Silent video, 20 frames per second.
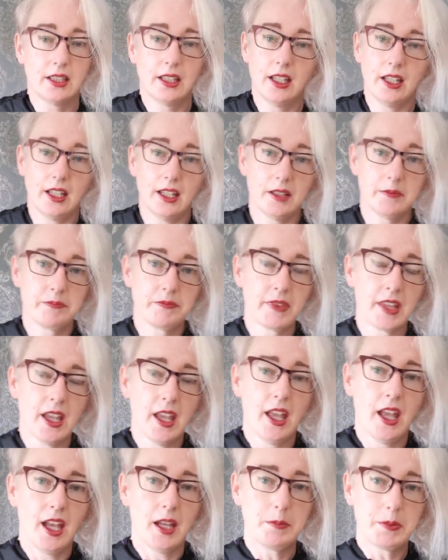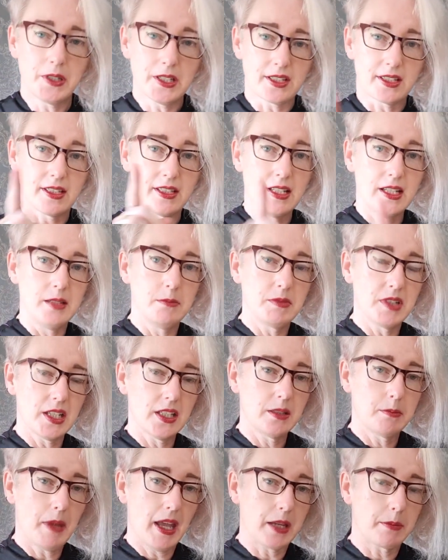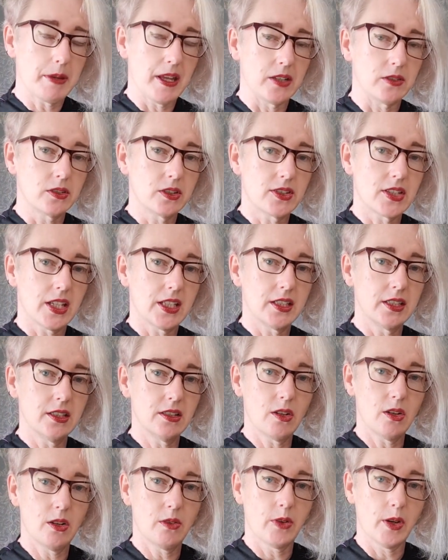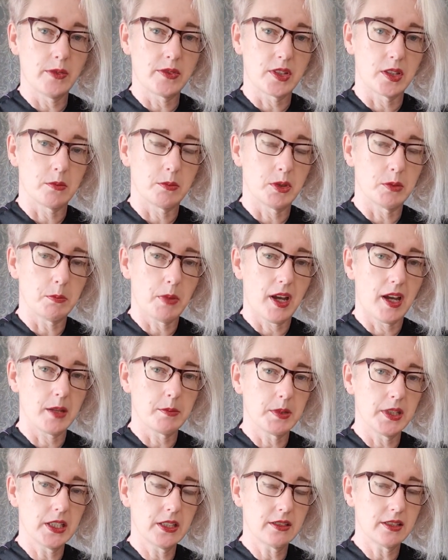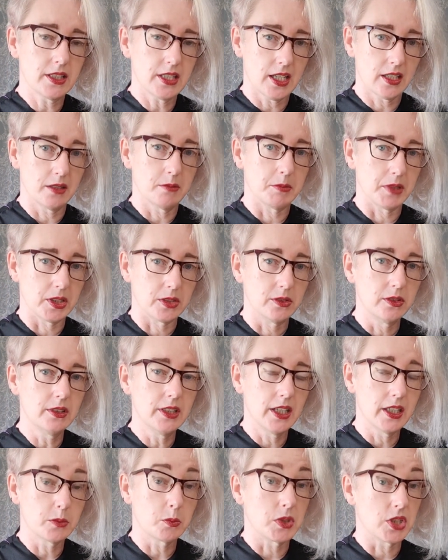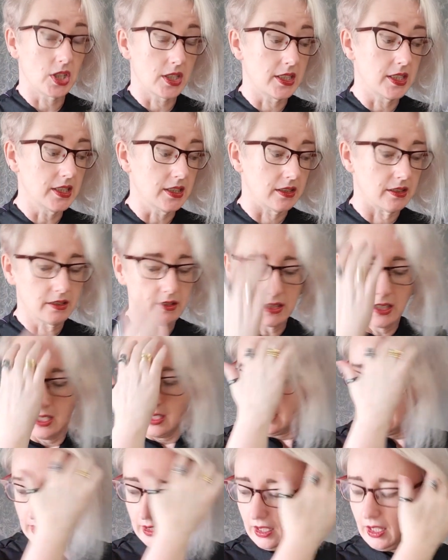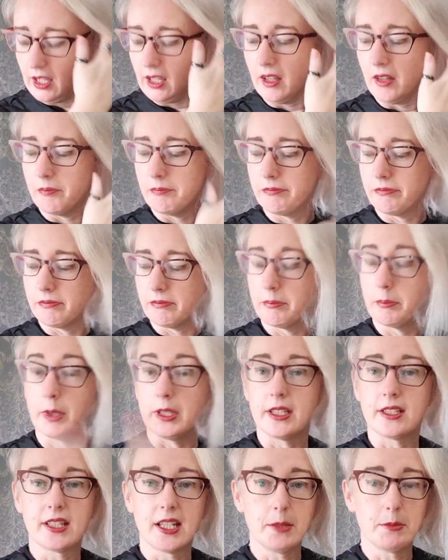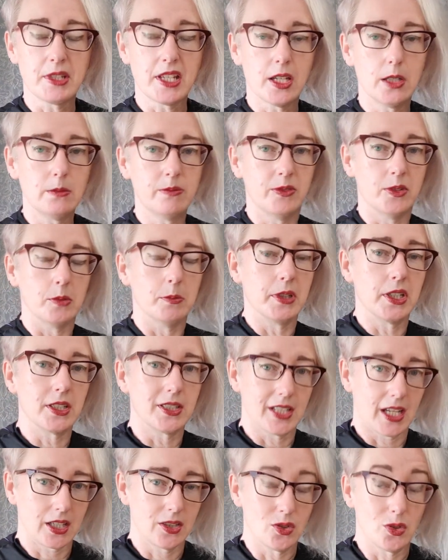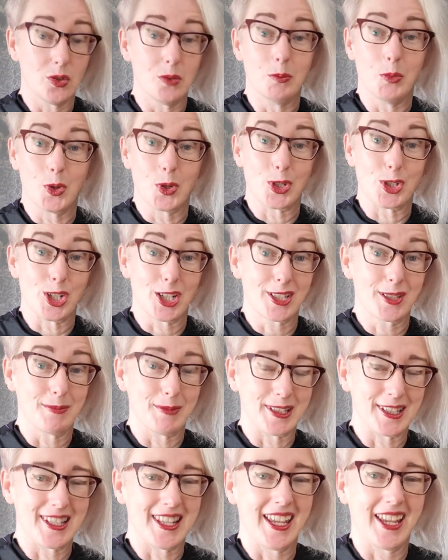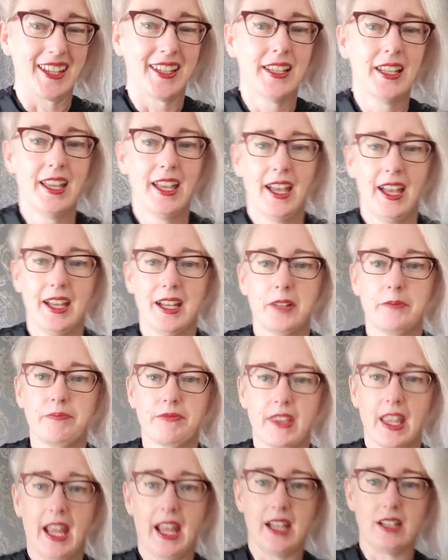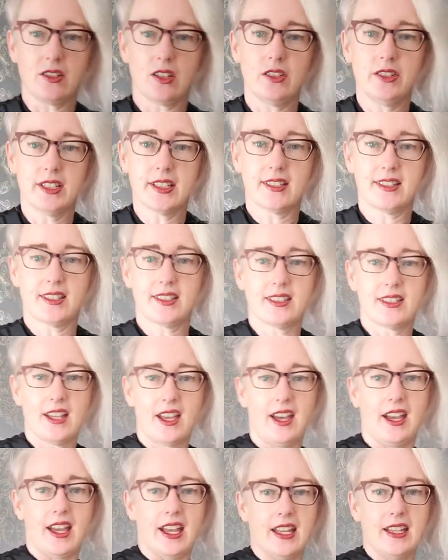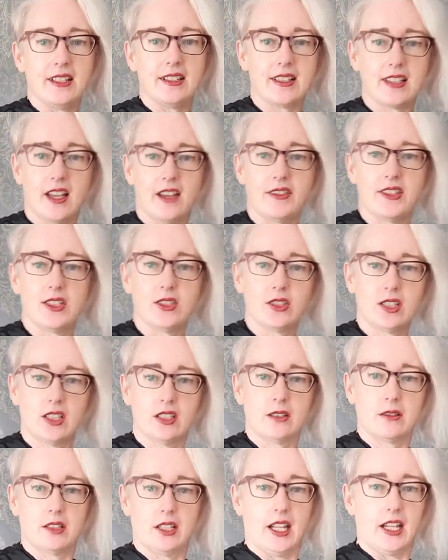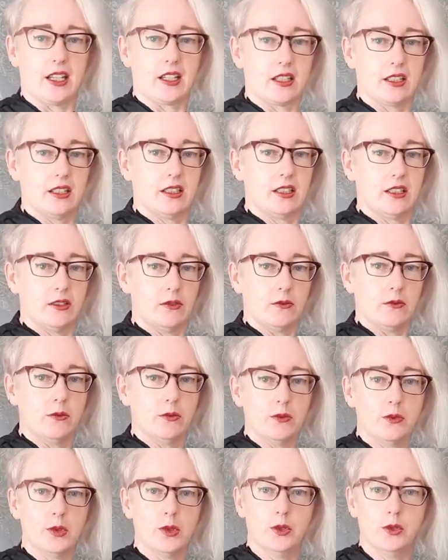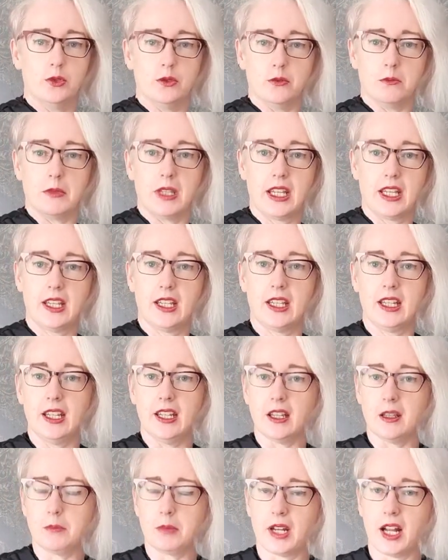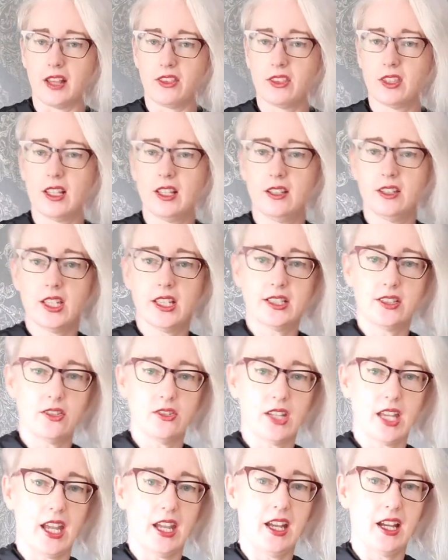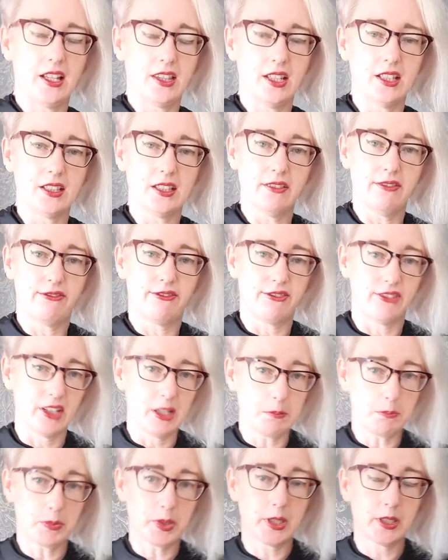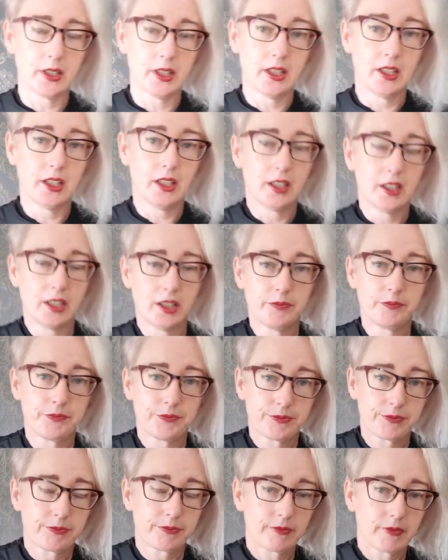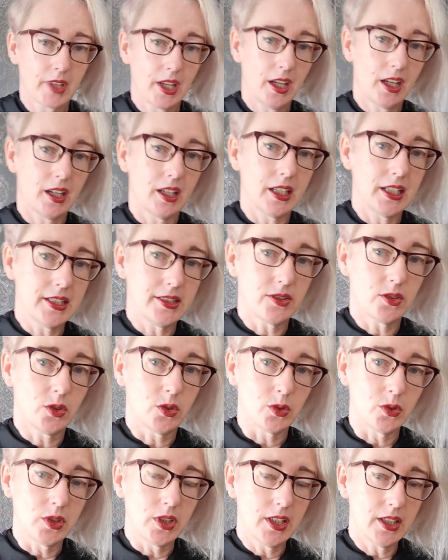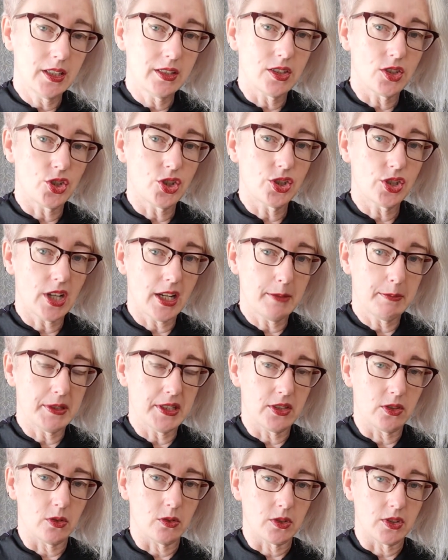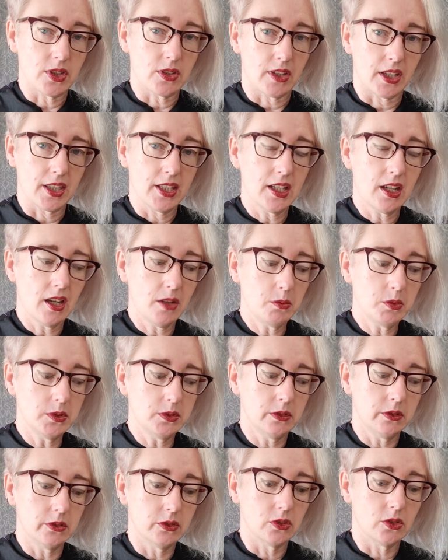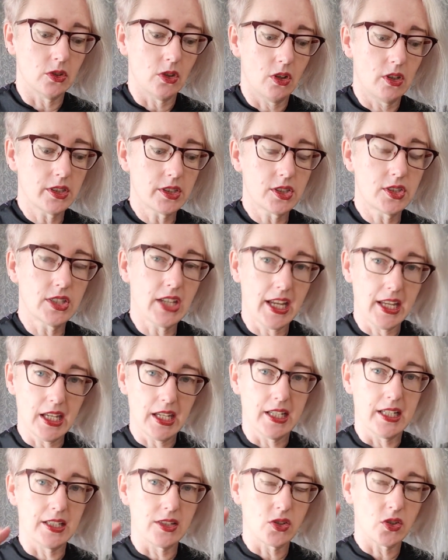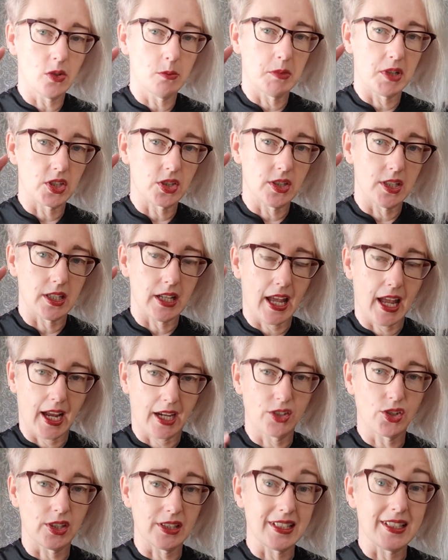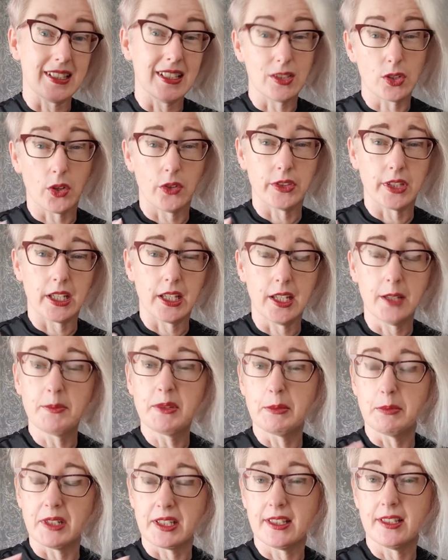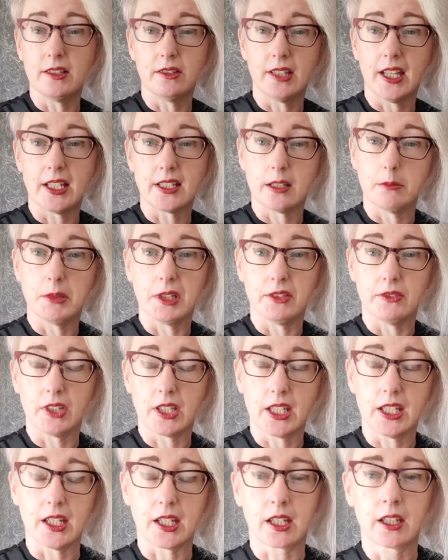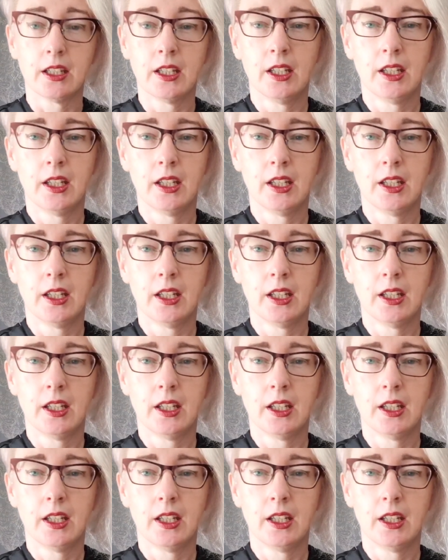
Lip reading: I put a seam down the back panel because I didn't know if I was going to put piping down the middle, which I didn't. But the seam is helpful because I can do more adjustments there. And on the sides, I've still got like room here, but I think that's okay. I think the flip is good and the shape is good. So I think I will not take it in so much that it actually sits on the hips, but still has a bit of a kick.